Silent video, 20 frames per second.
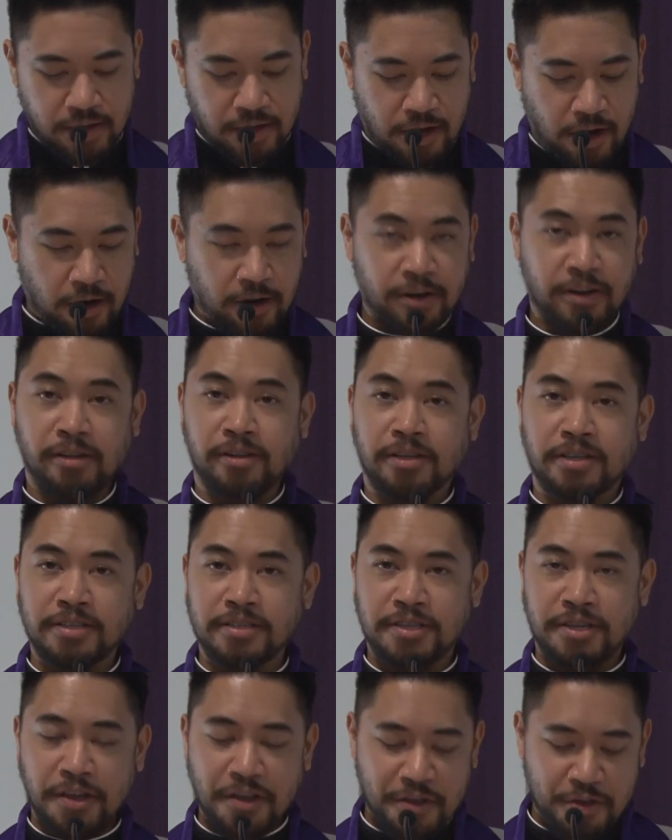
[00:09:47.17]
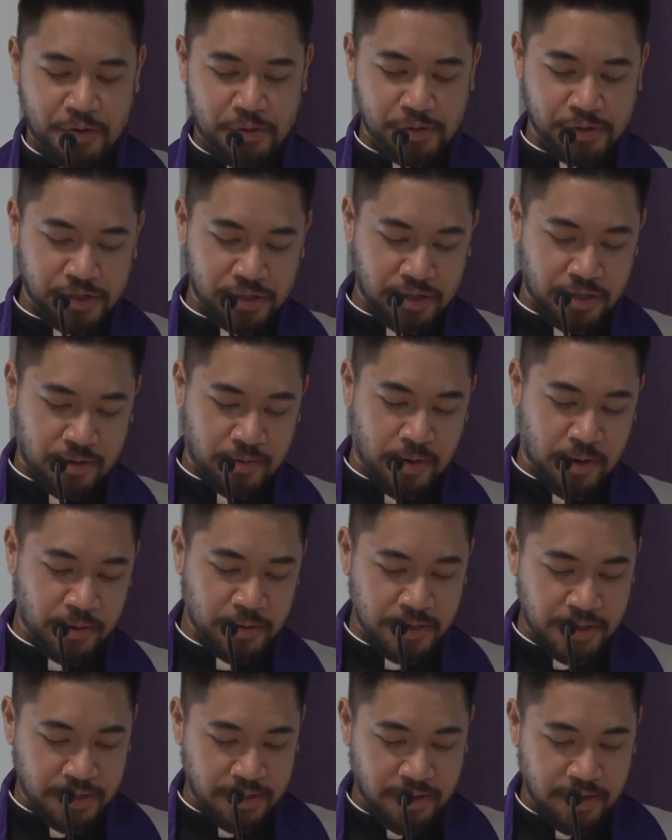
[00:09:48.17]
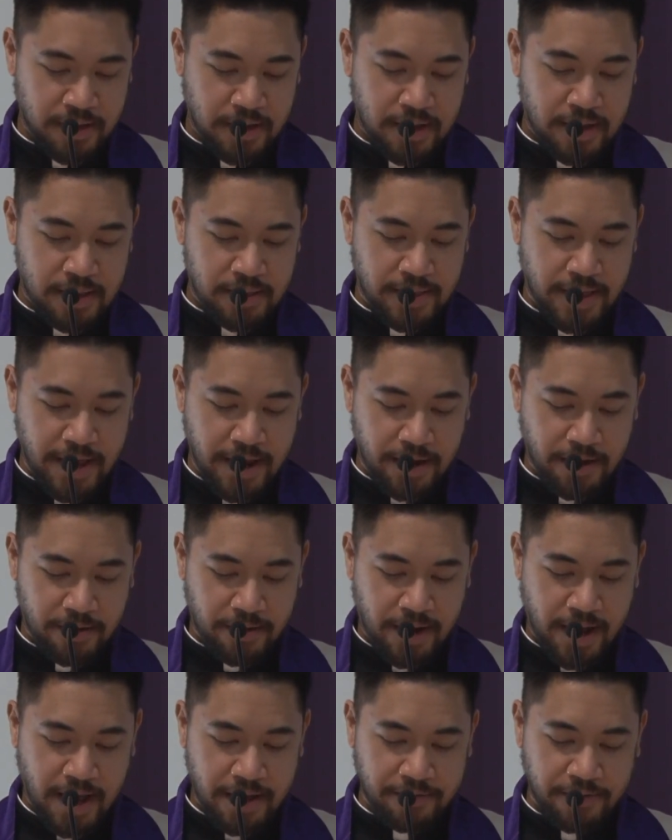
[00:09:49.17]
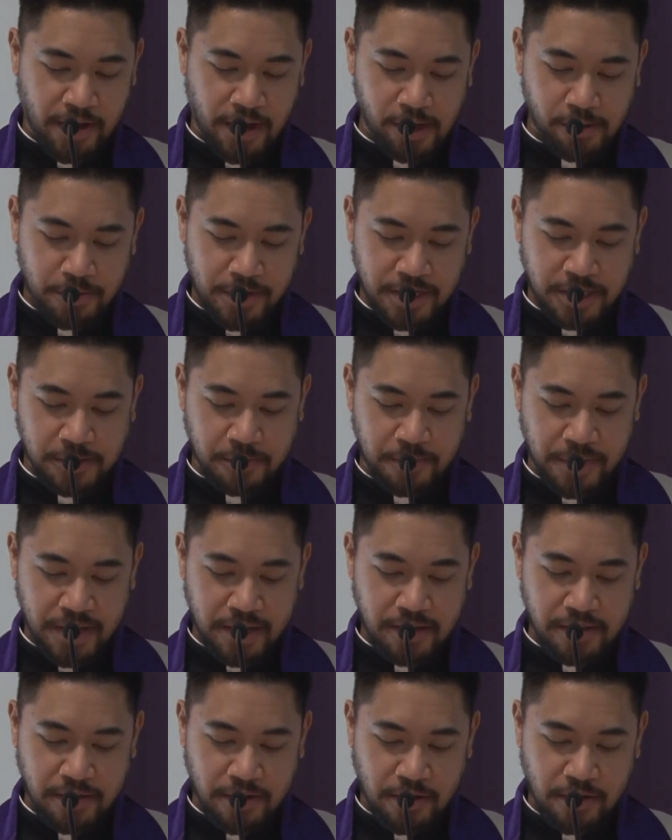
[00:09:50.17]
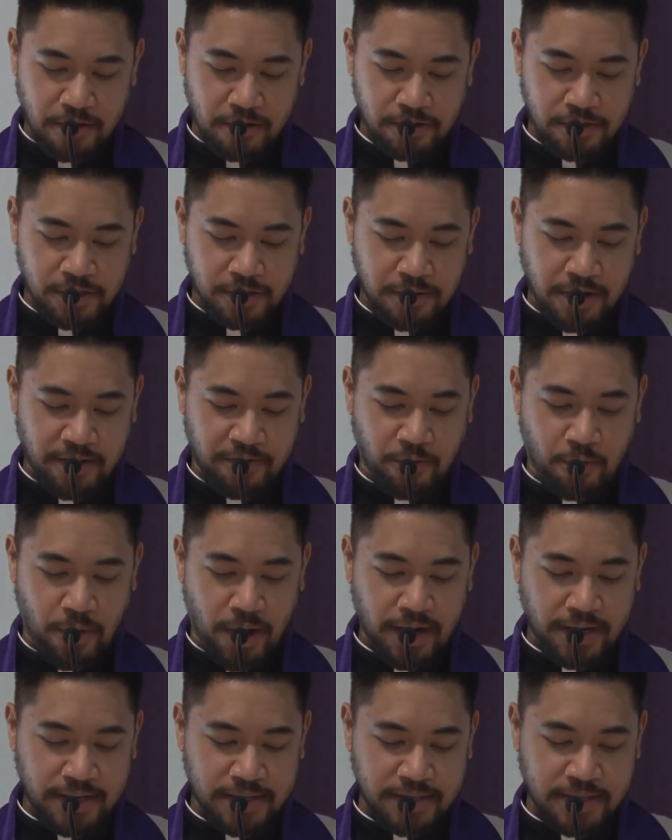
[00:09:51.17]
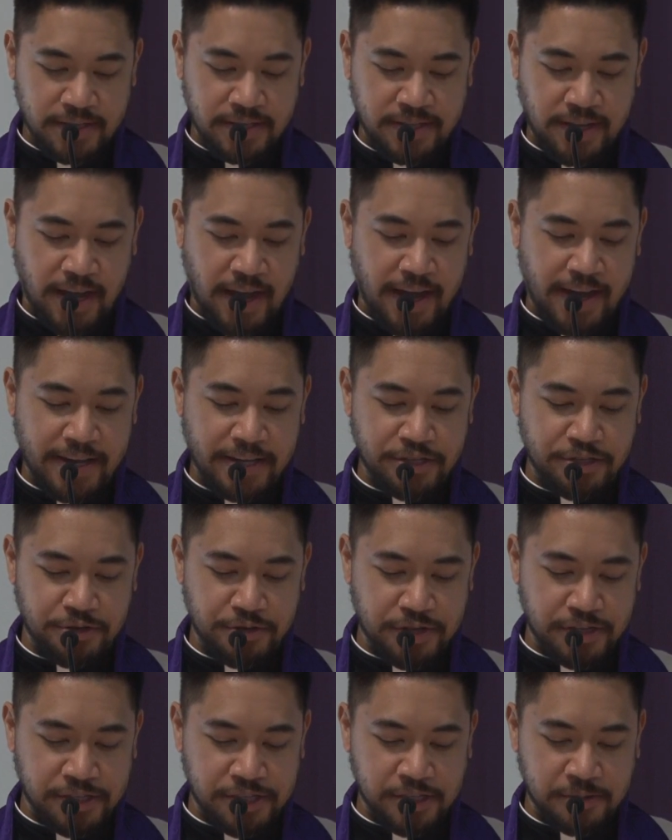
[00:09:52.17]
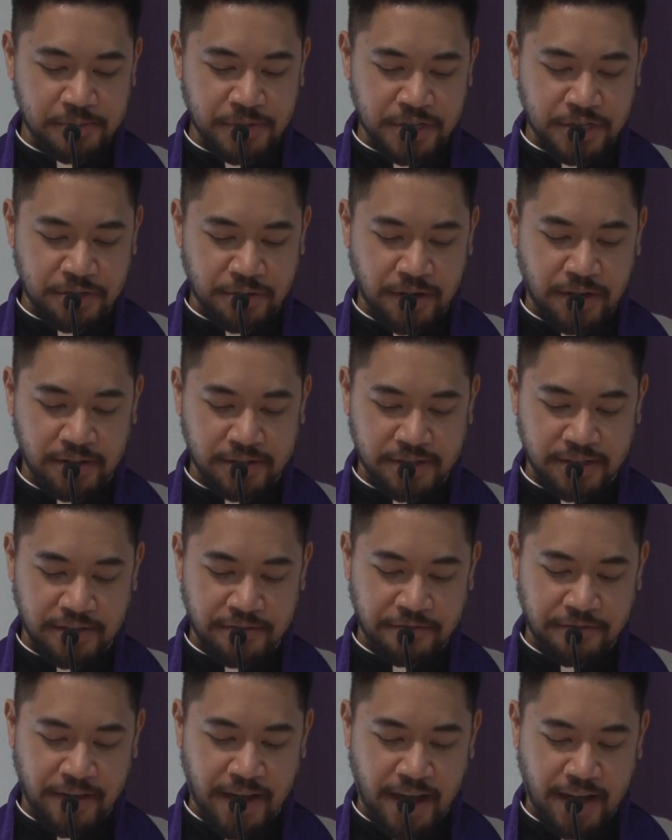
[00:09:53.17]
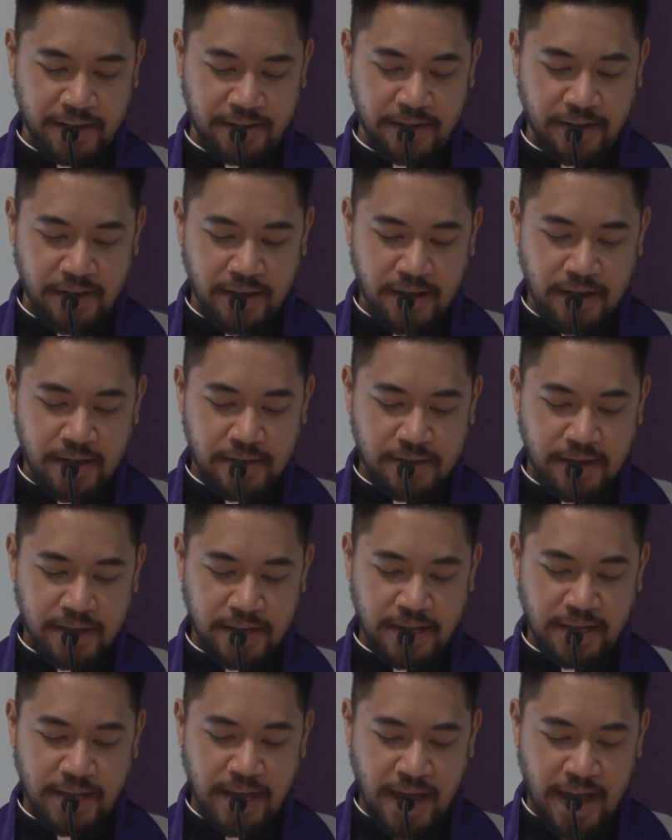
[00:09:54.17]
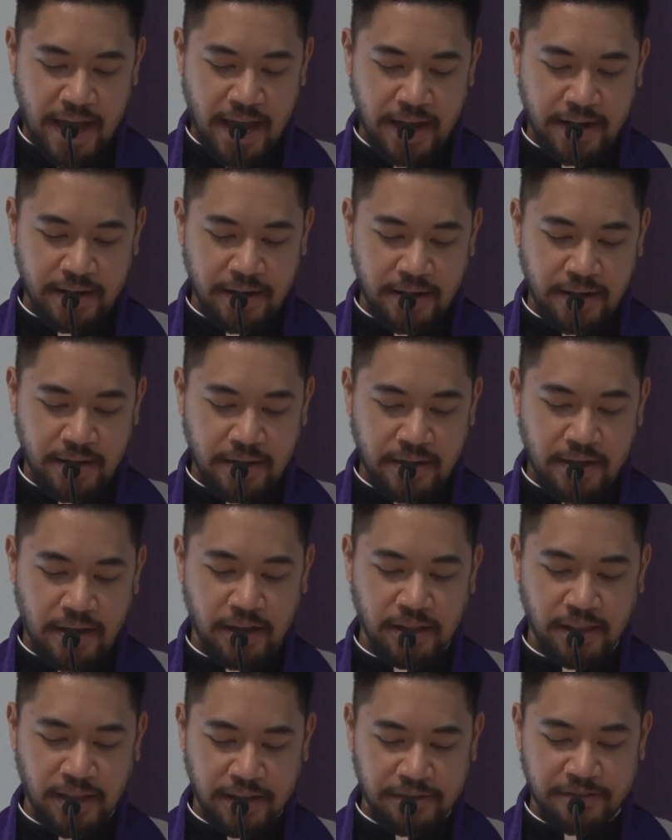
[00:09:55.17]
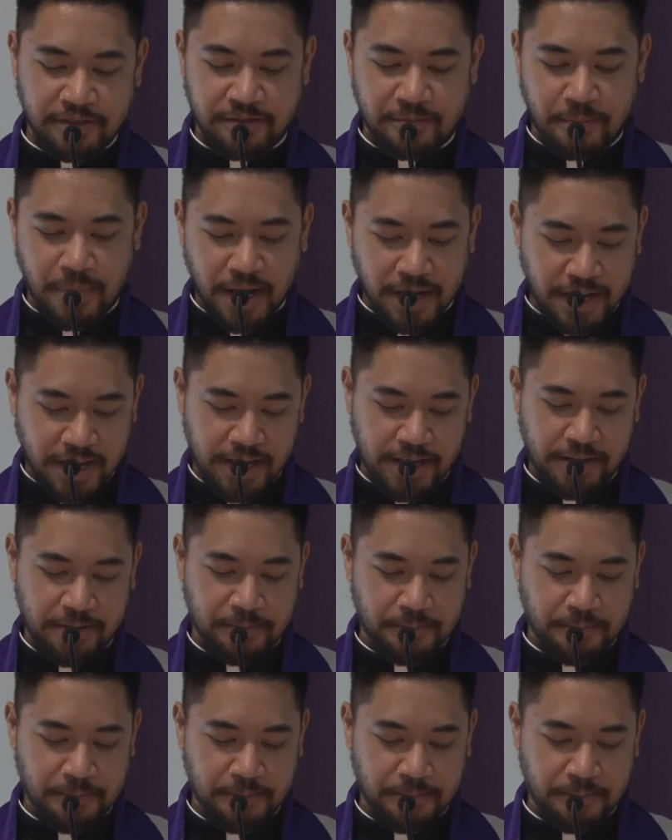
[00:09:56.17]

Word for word: Cargill continues, quote, there have always been those who have wanted to tie Judas's betrayal to the fact that he had a love of money.